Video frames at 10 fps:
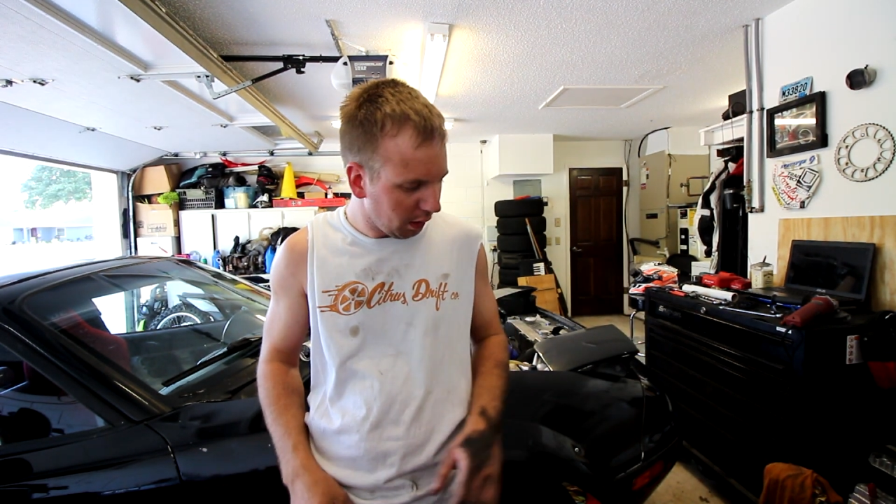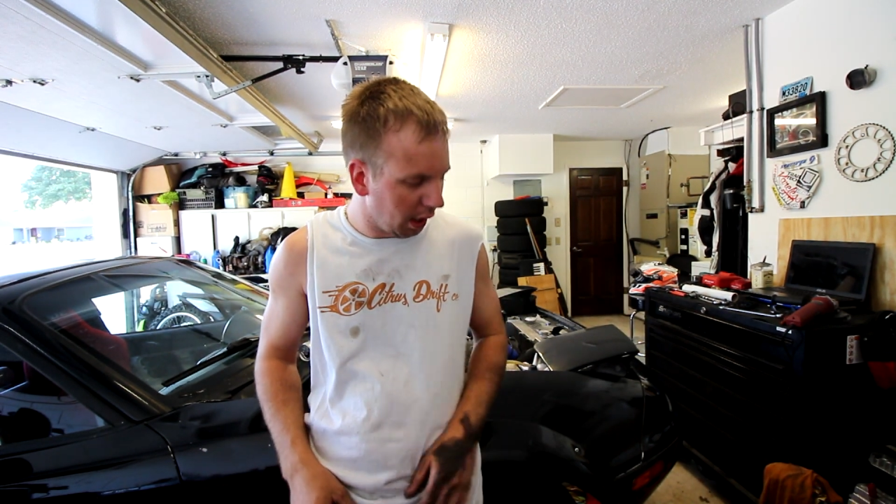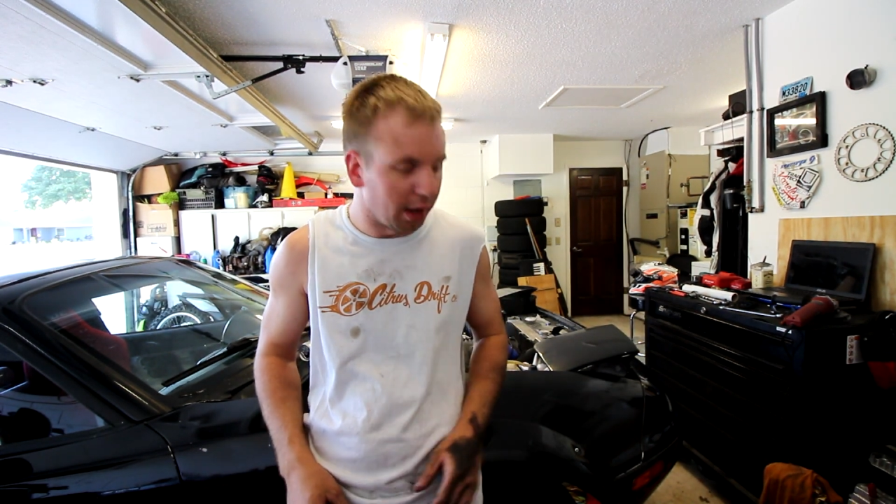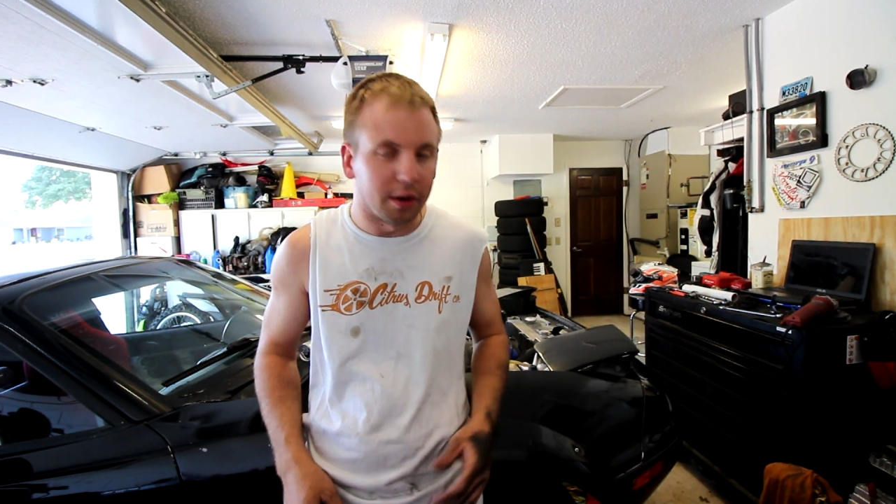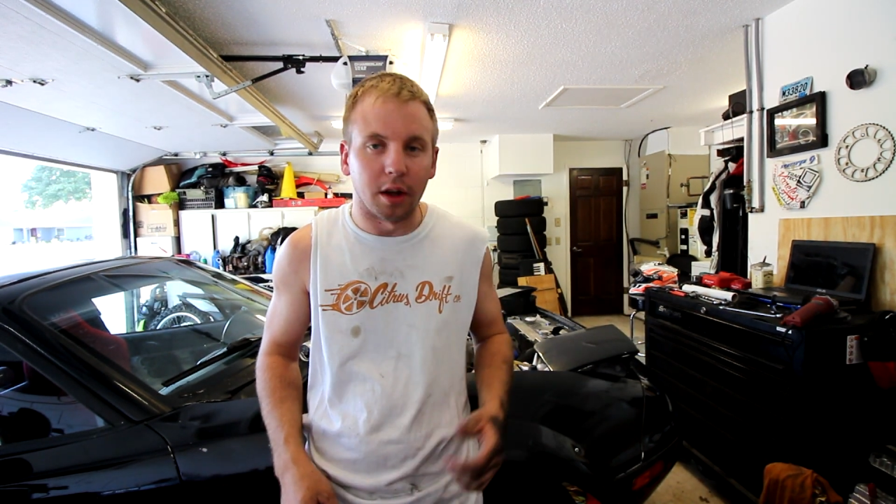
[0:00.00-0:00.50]

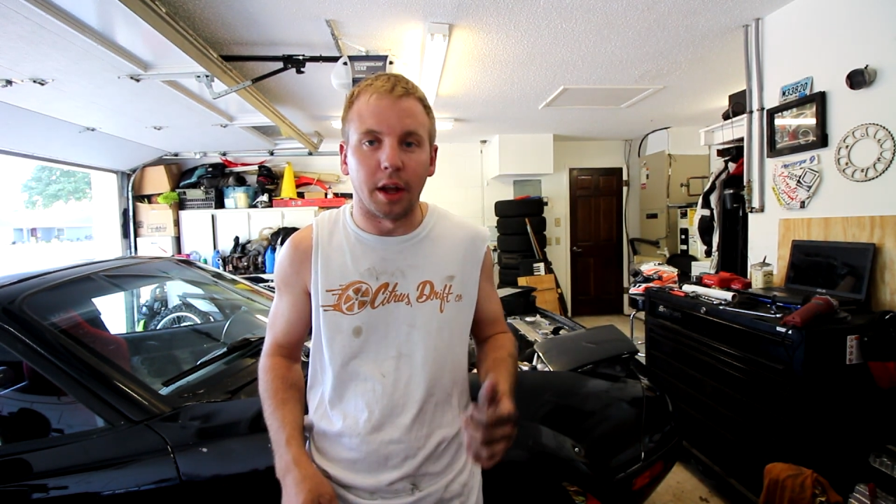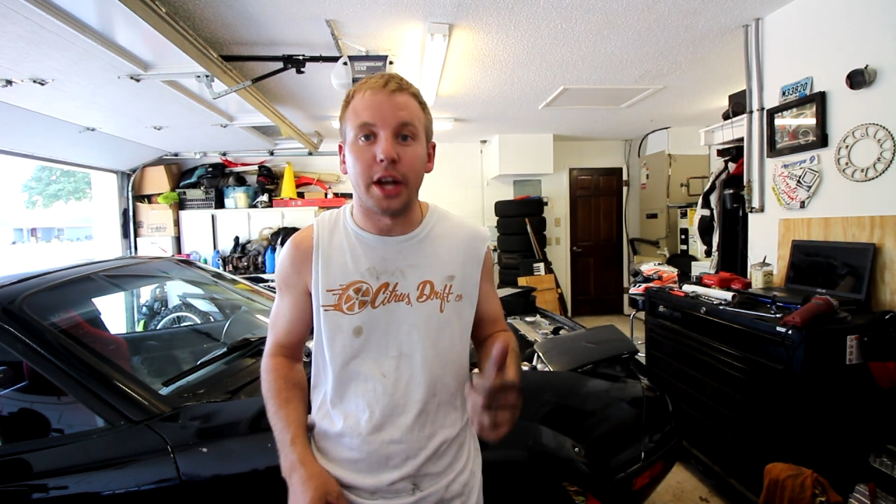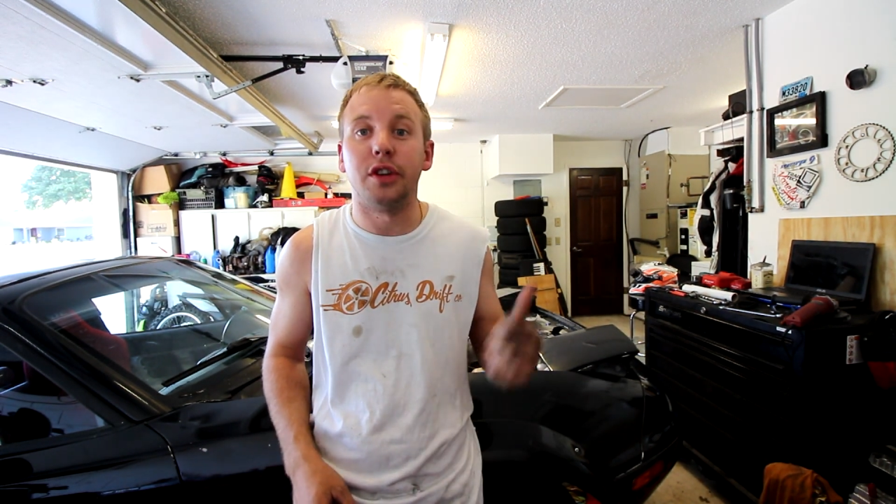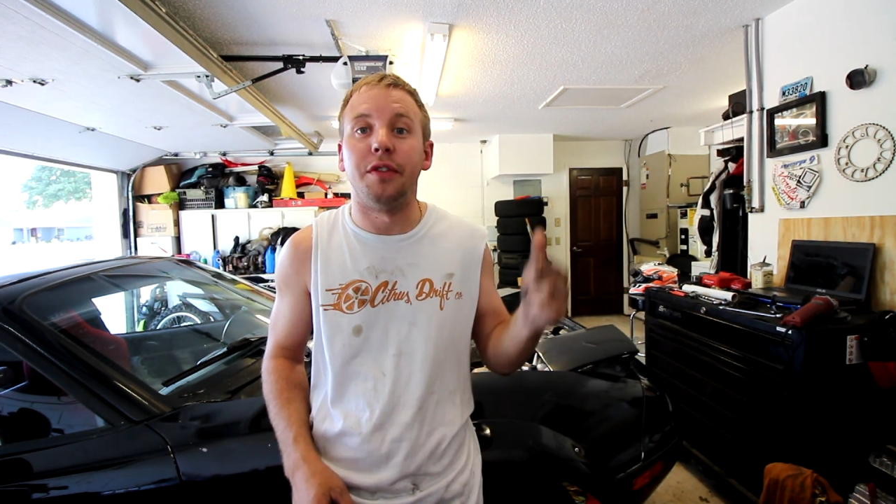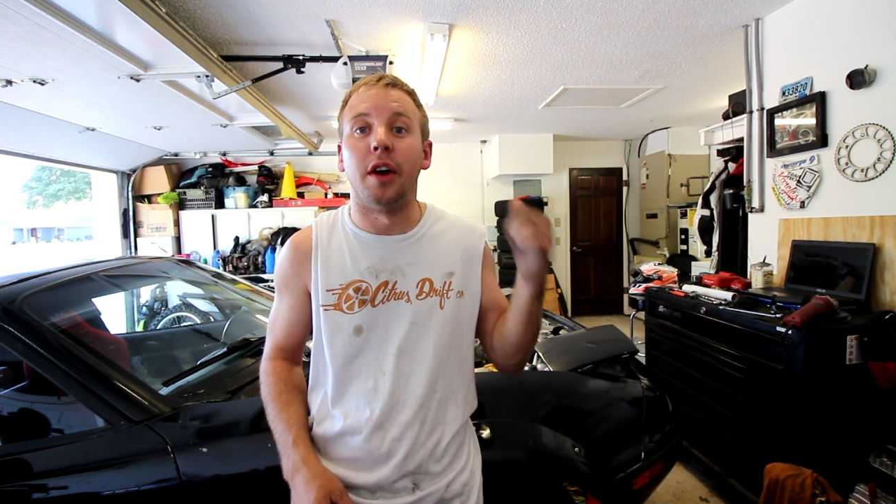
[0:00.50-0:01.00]
and uh,
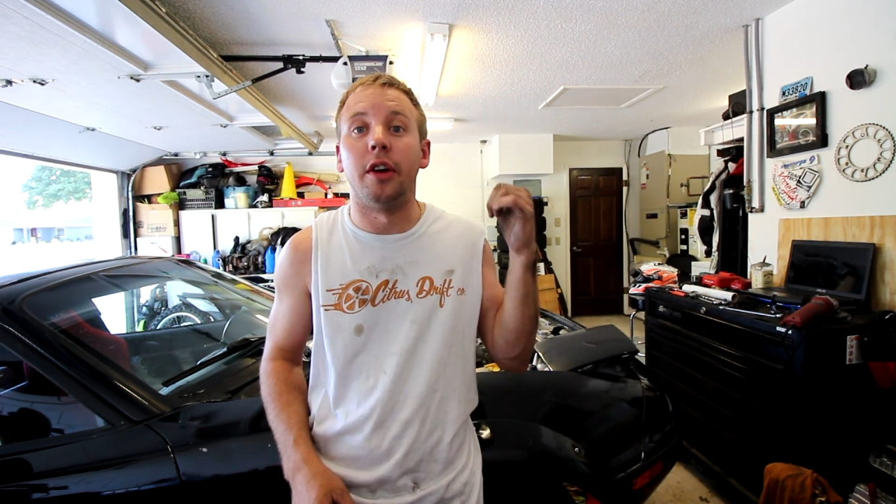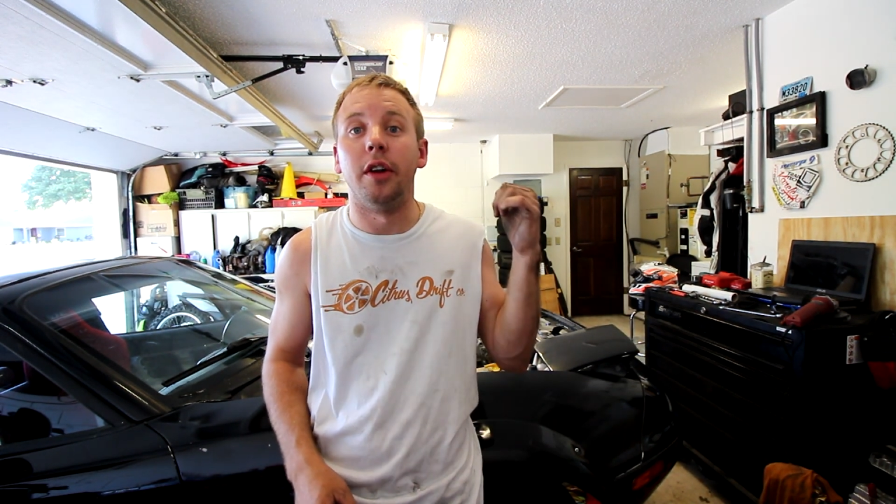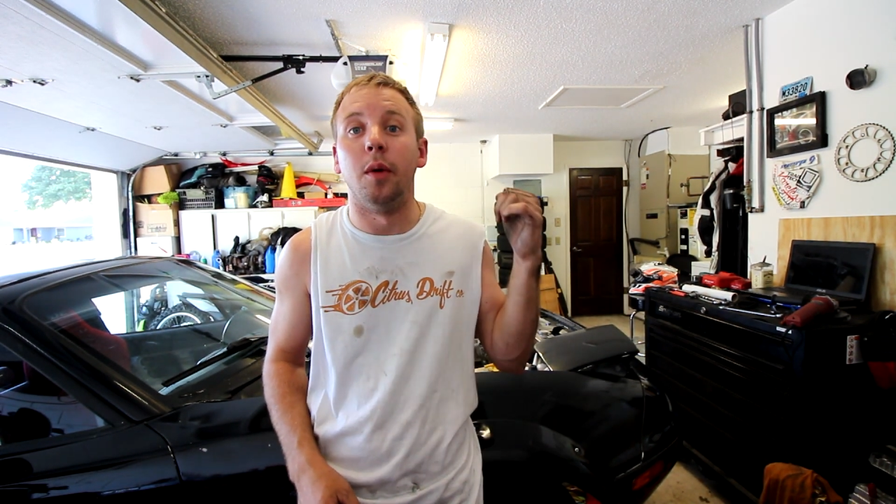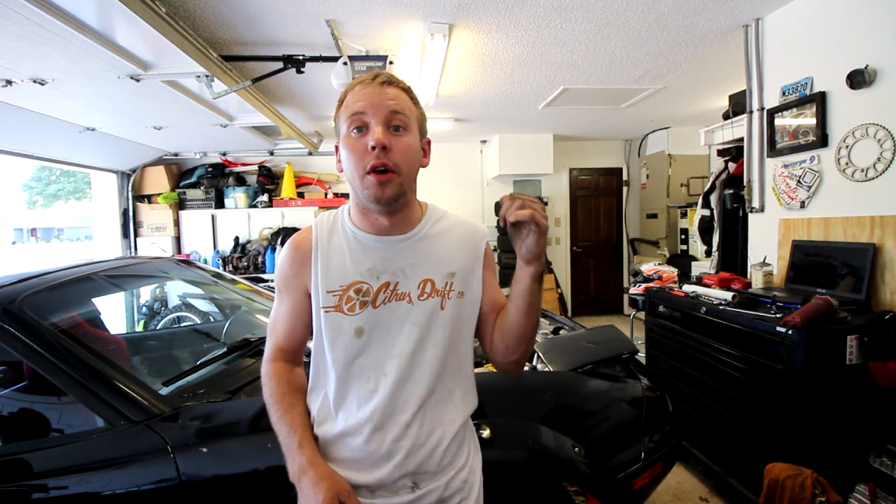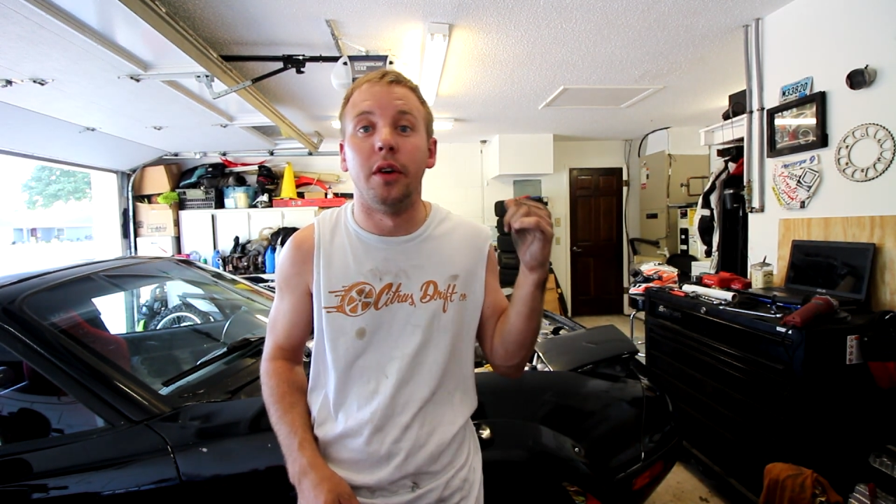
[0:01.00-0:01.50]
I actually found a
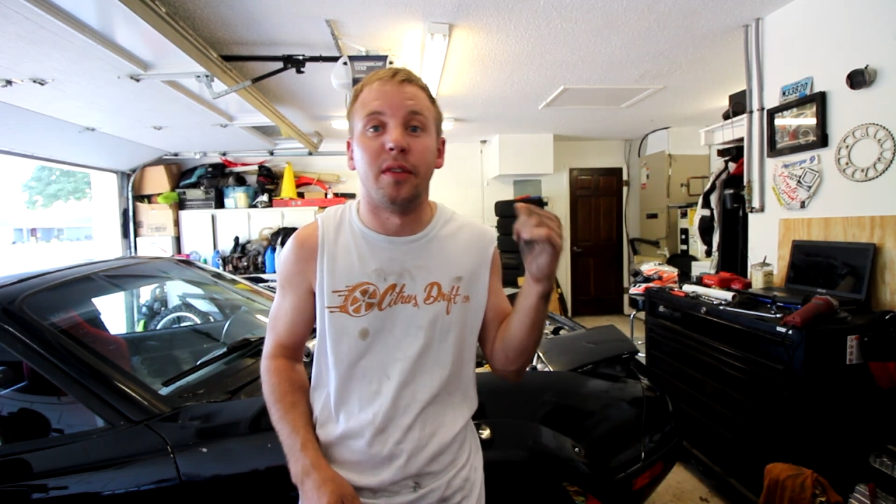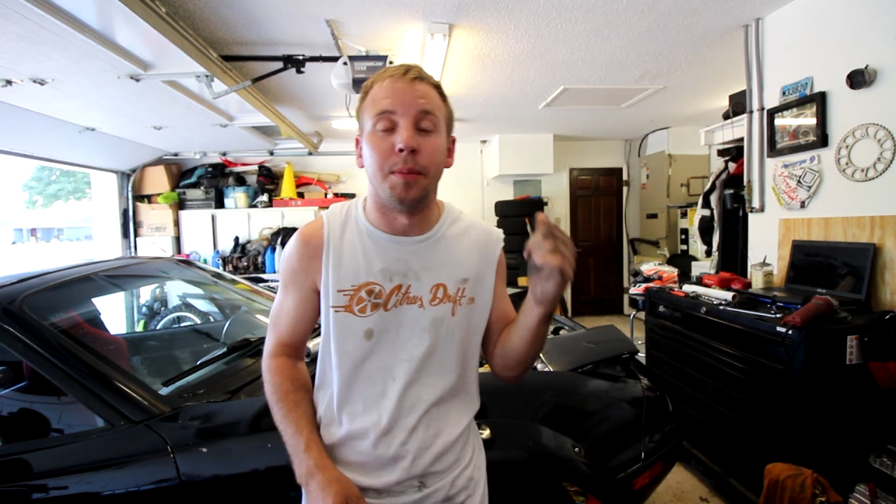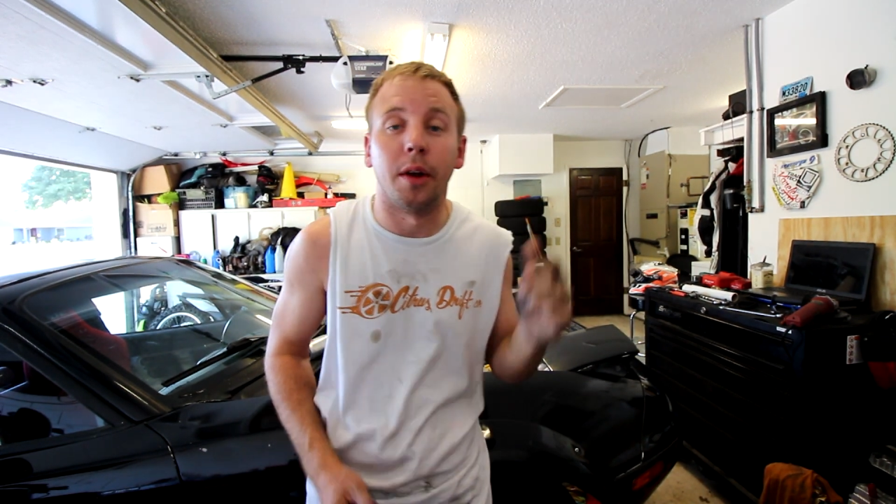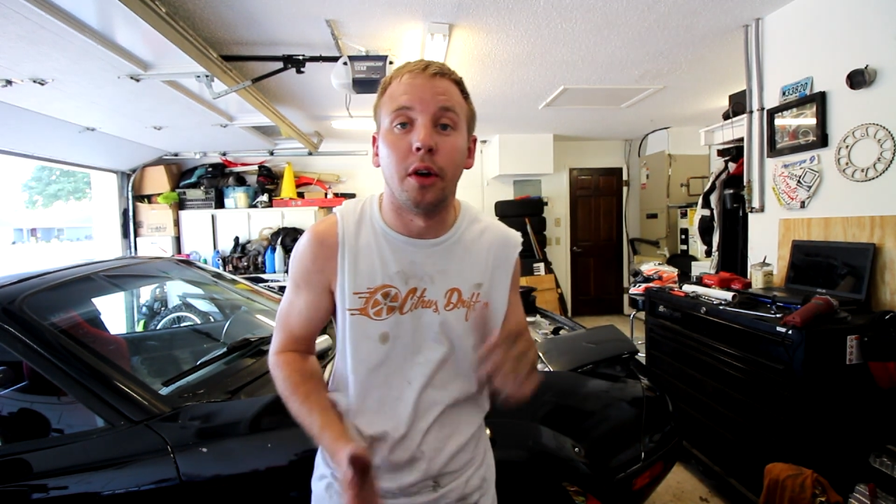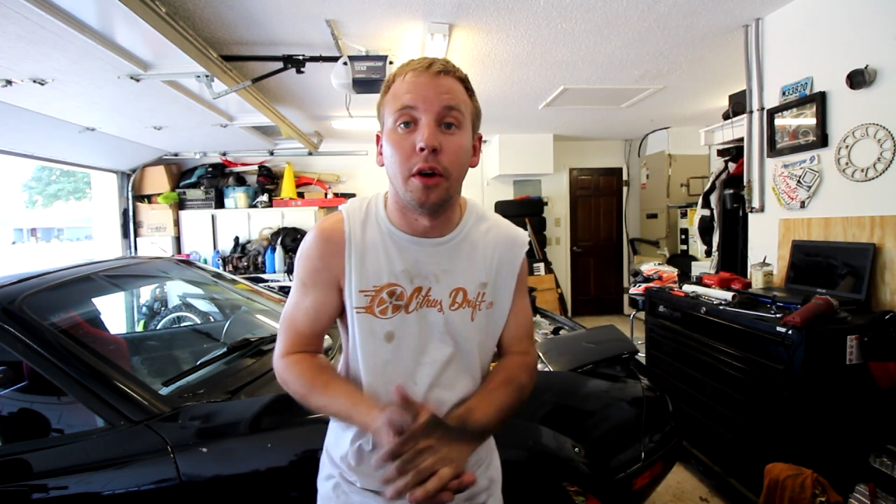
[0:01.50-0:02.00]
new hood
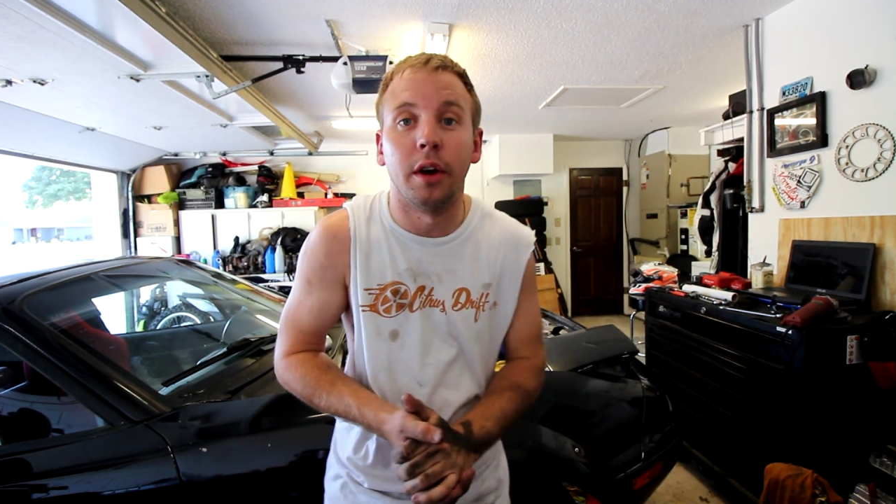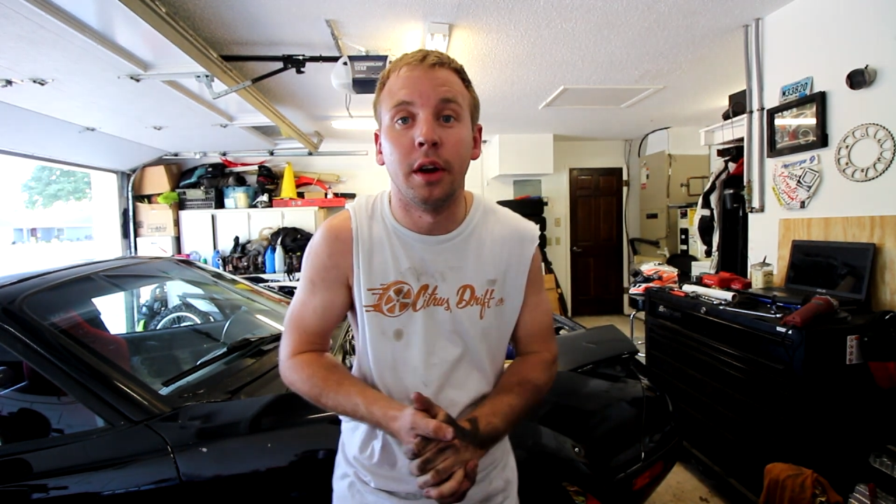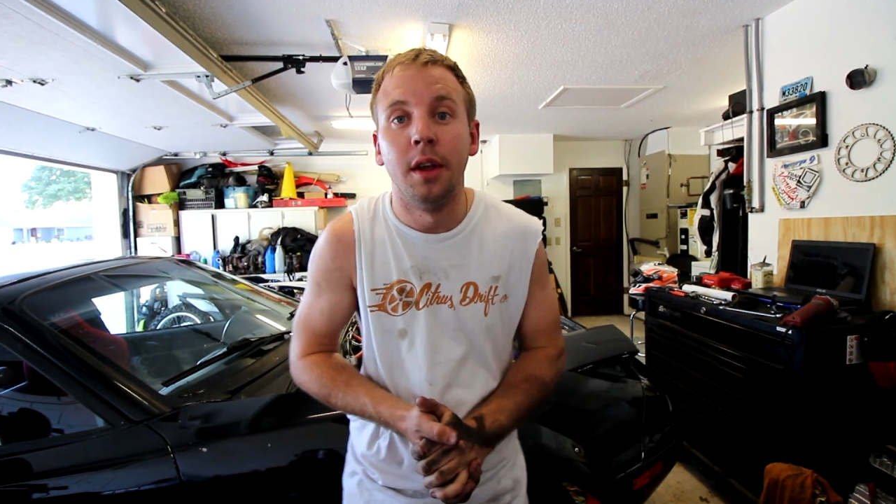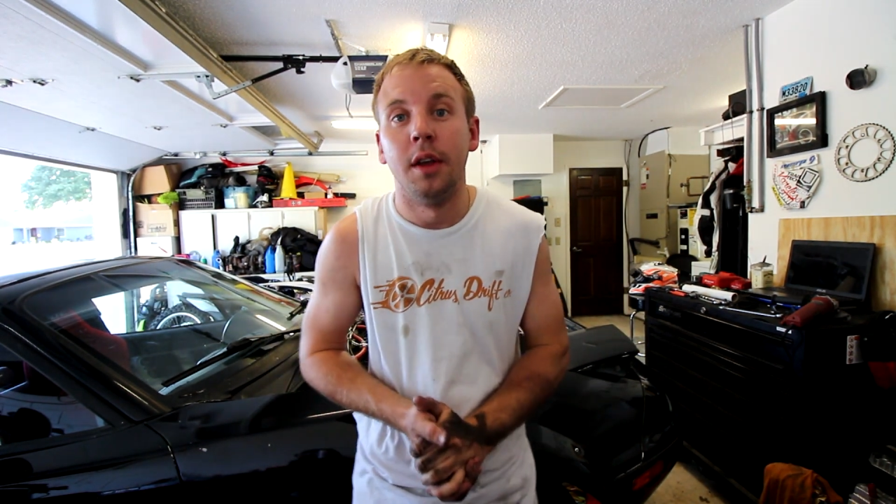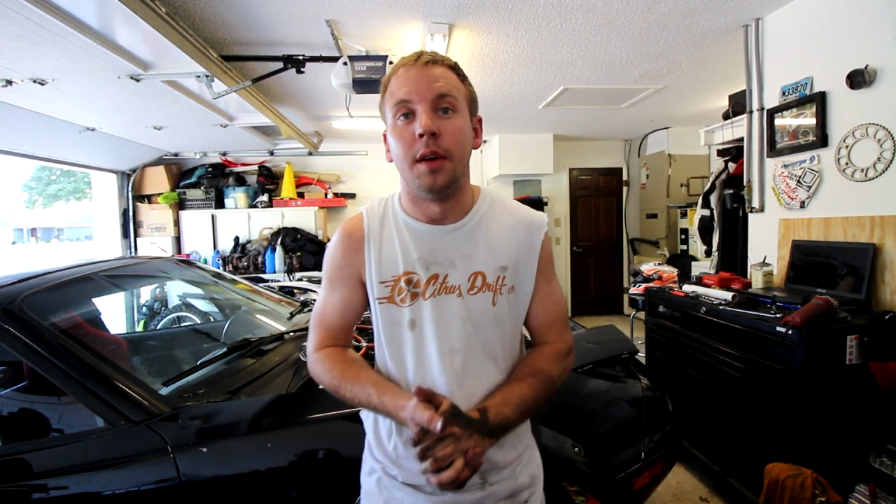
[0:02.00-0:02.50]
for my car.